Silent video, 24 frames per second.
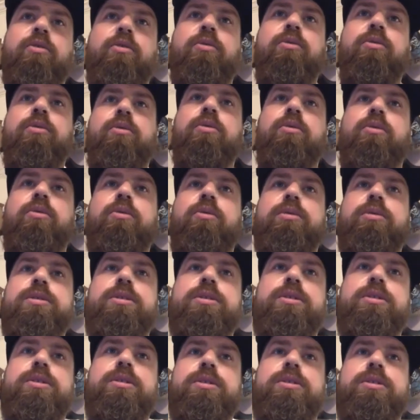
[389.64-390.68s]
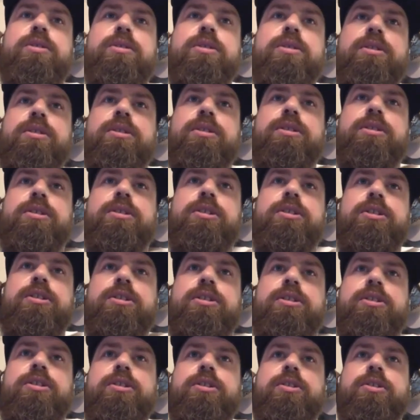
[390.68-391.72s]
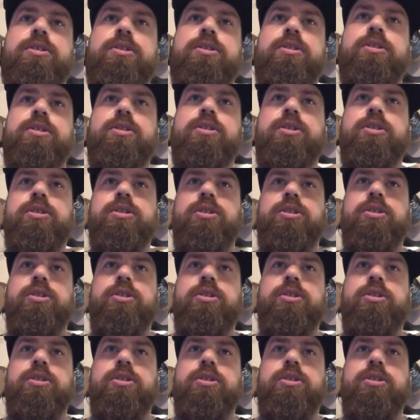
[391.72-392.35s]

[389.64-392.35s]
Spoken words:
[no speech]